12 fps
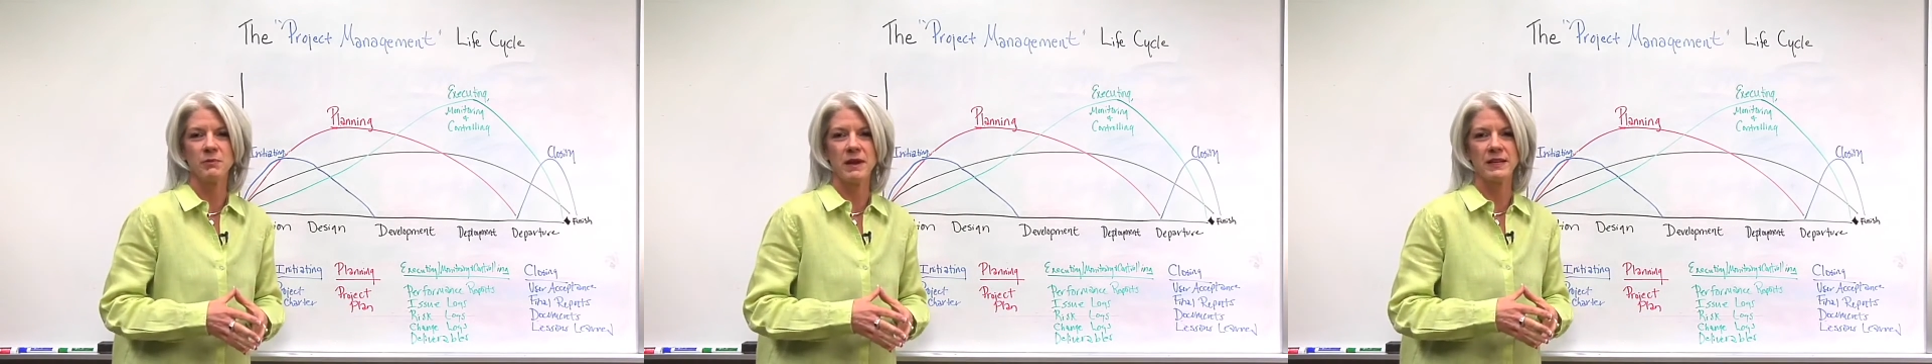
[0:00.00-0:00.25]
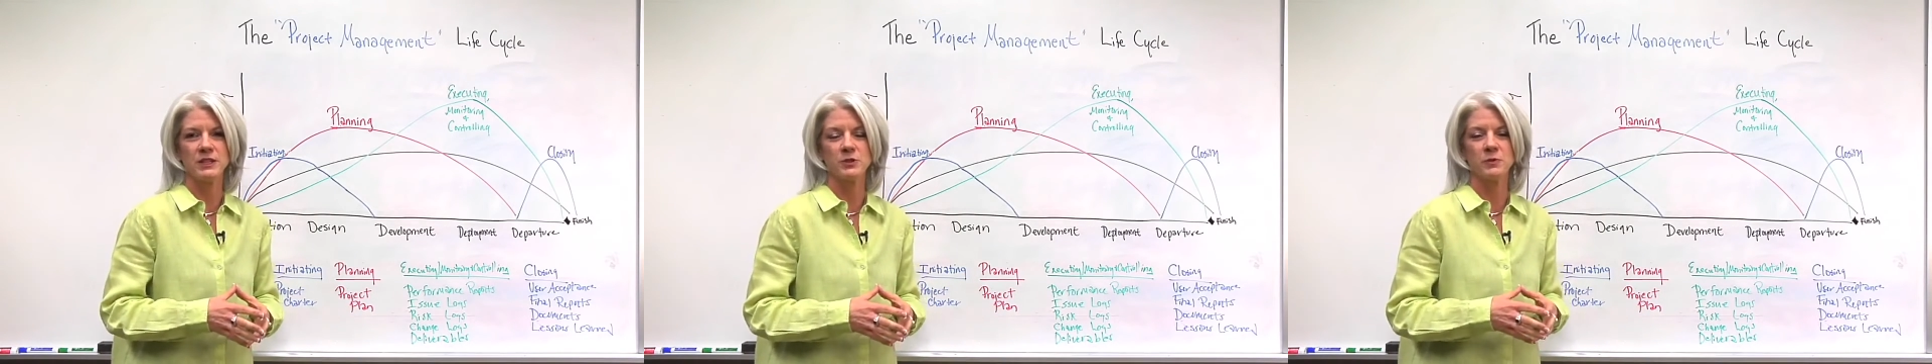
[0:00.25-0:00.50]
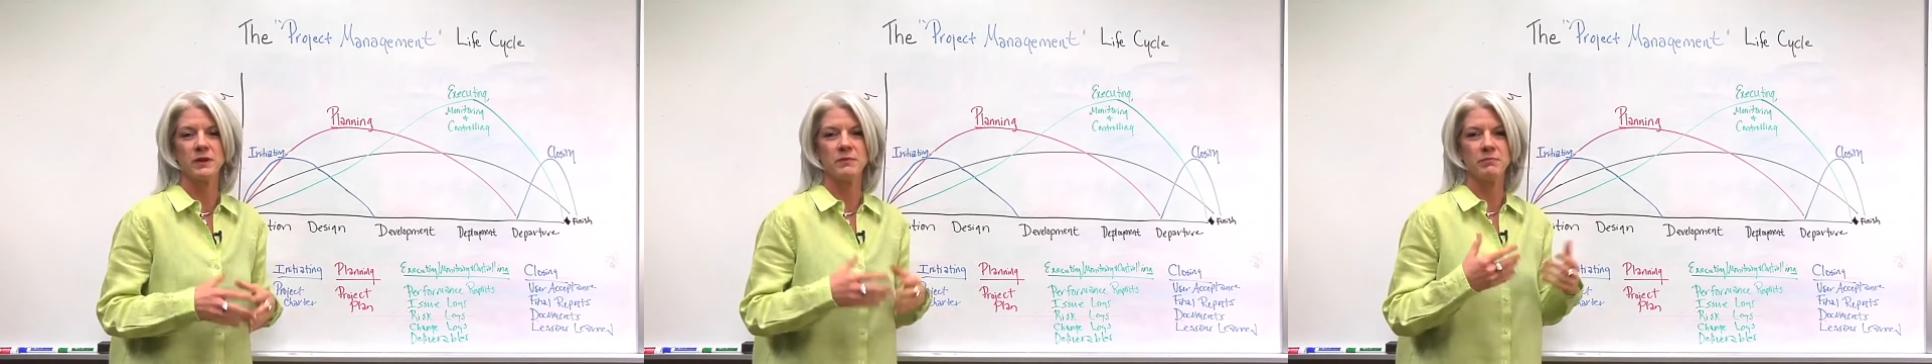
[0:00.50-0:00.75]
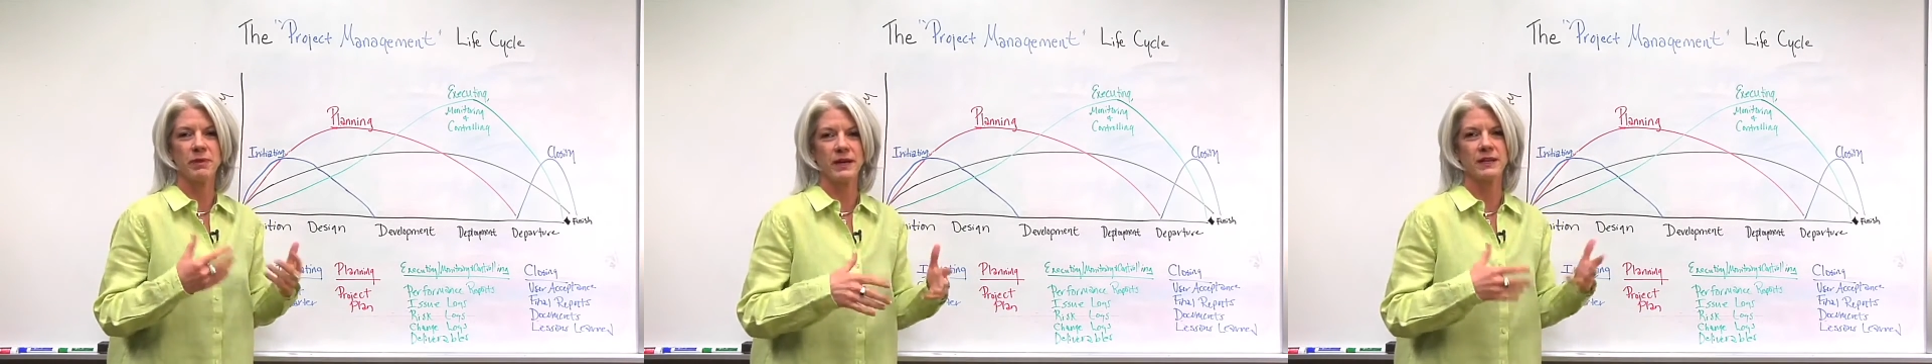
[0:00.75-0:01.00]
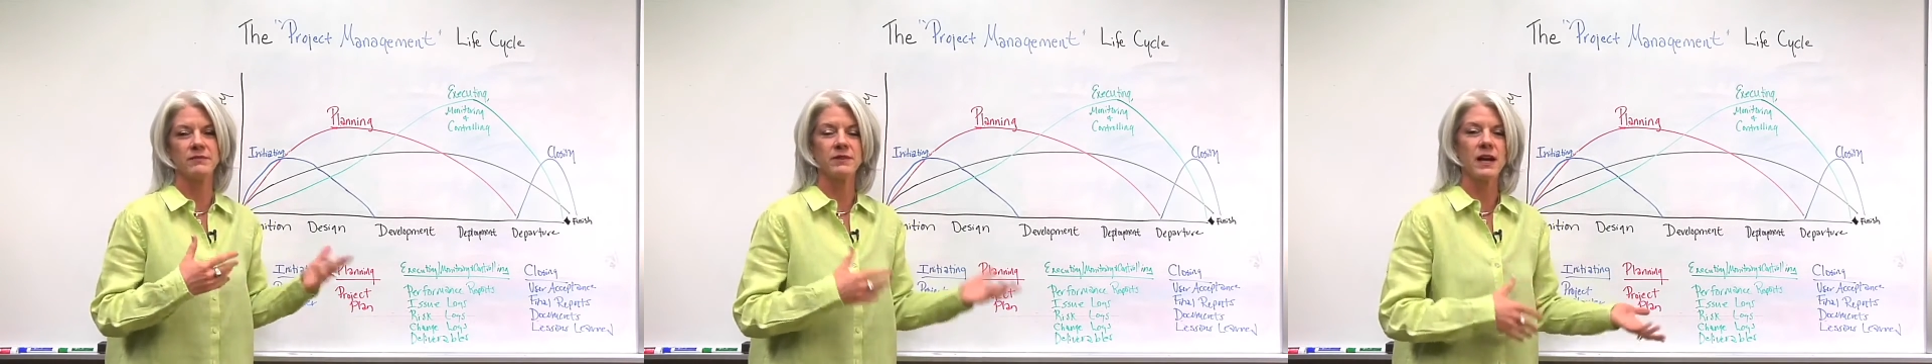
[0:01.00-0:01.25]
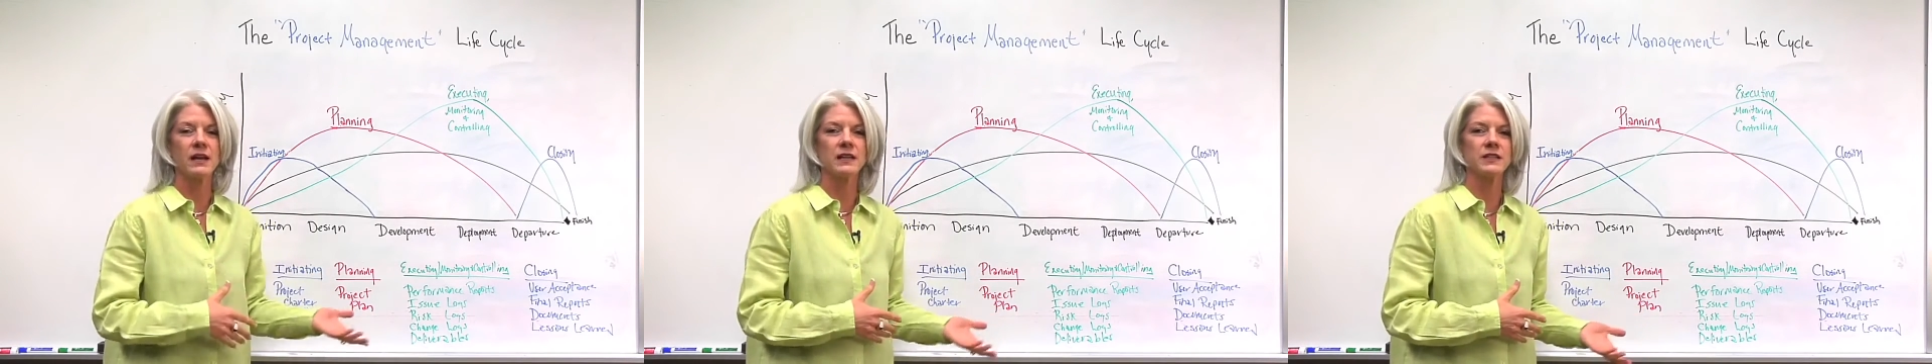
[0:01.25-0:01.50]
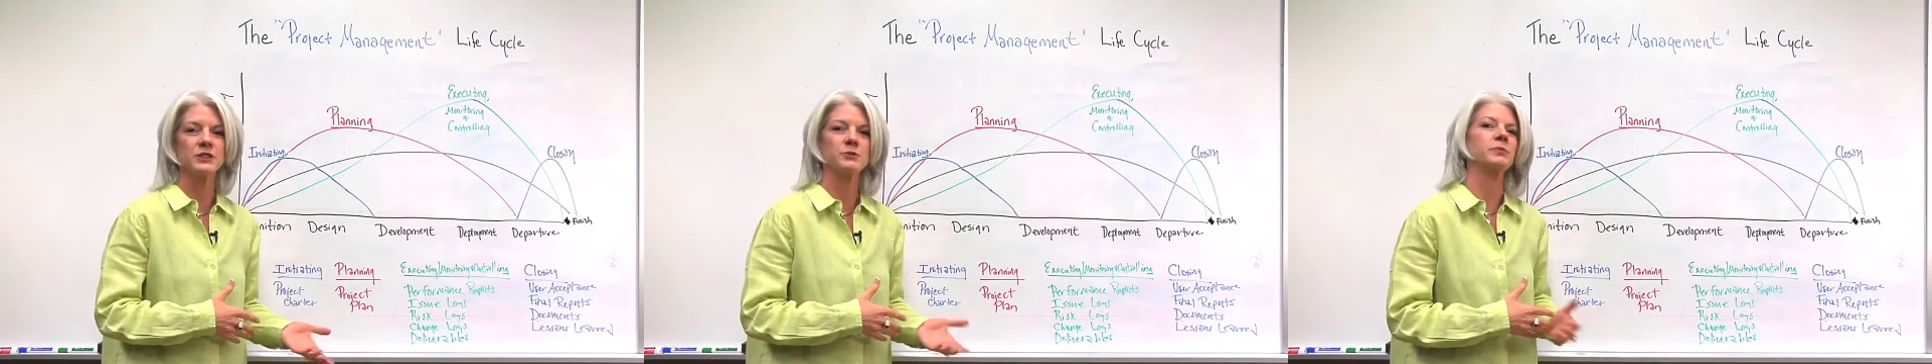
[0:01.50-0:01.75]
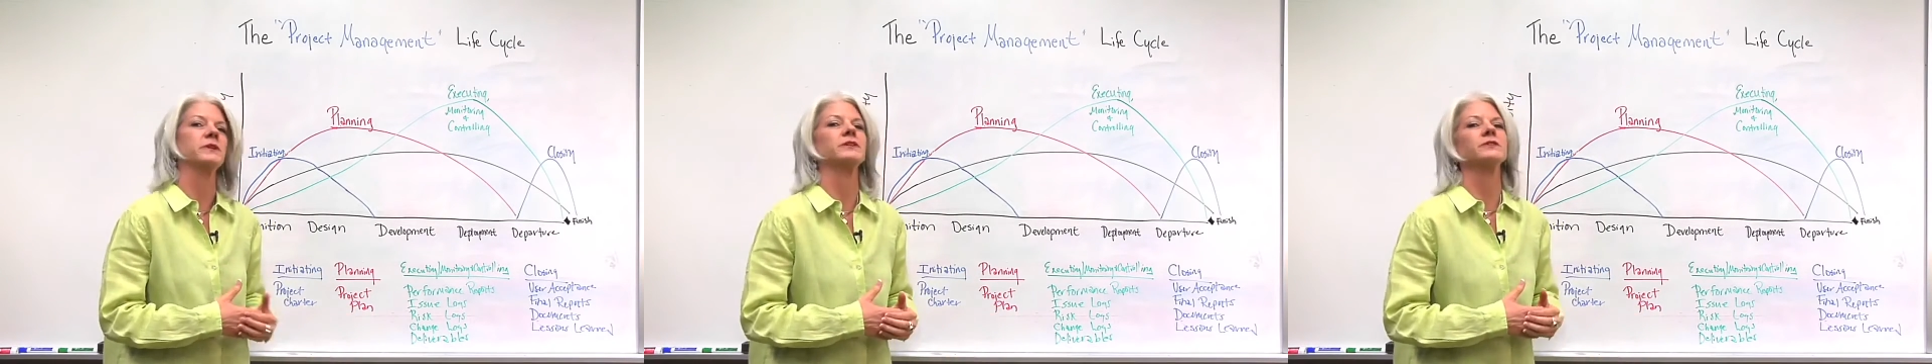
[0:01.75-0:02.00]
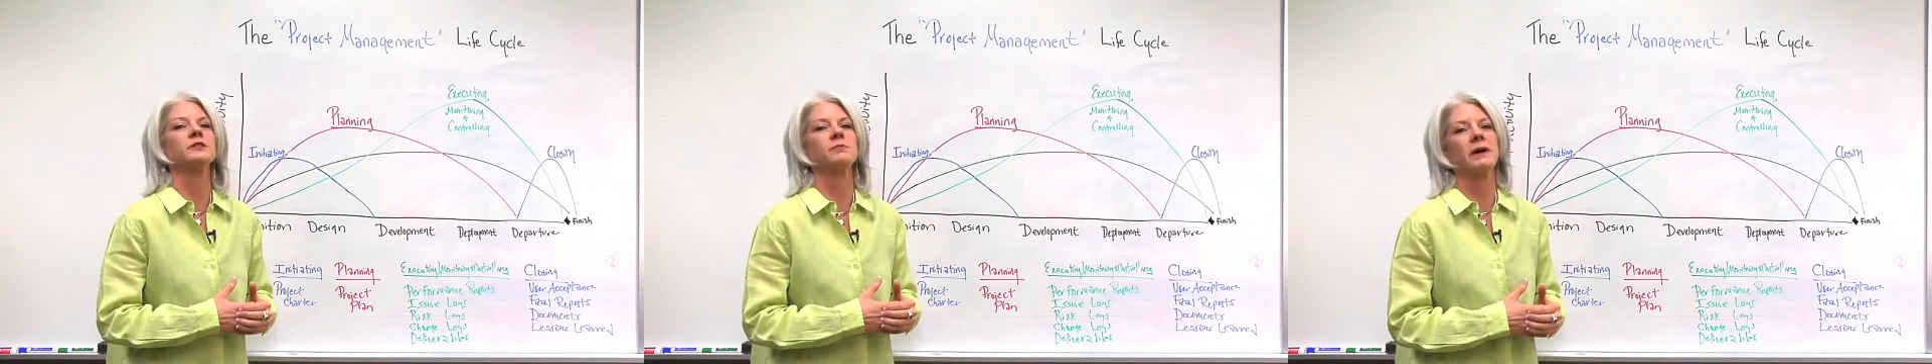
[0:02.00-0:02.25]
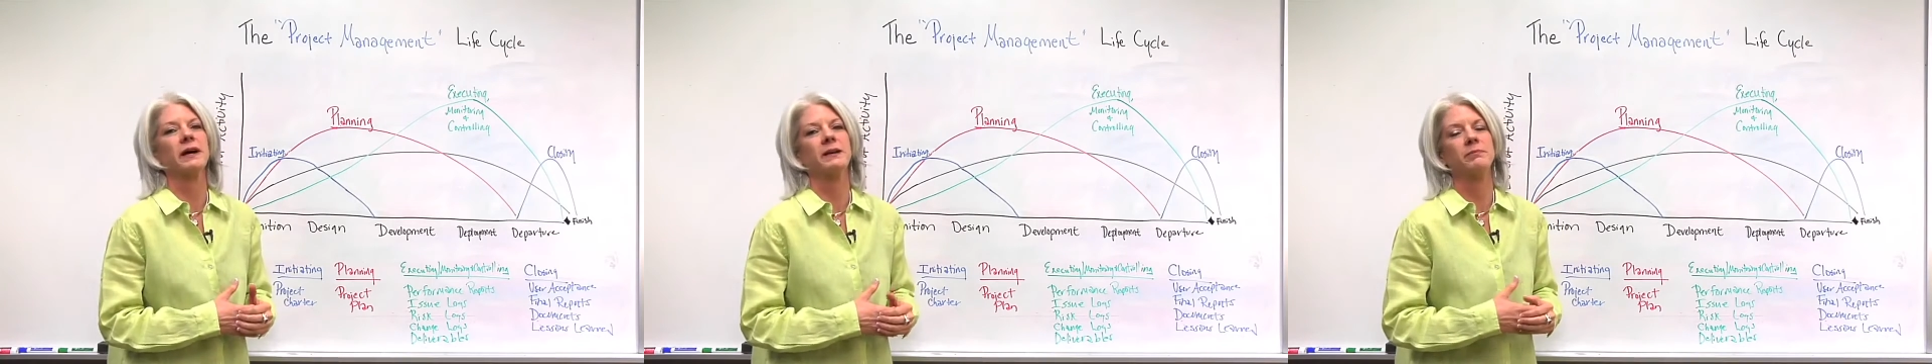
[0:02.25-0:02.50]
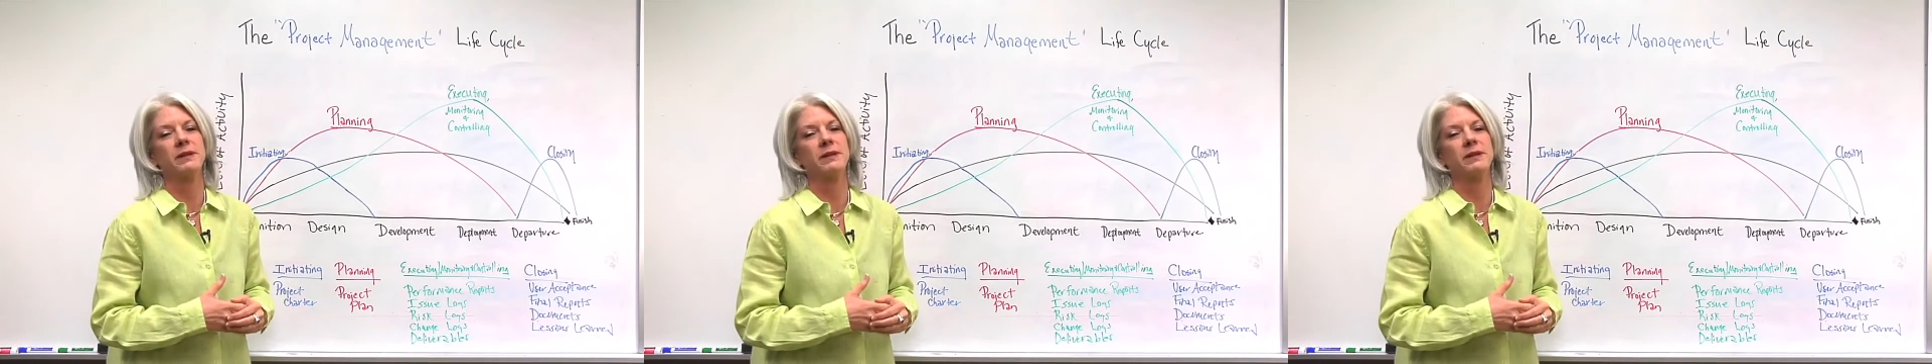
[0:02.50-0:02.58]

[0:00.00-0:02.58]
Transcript: management body of knowledge produced by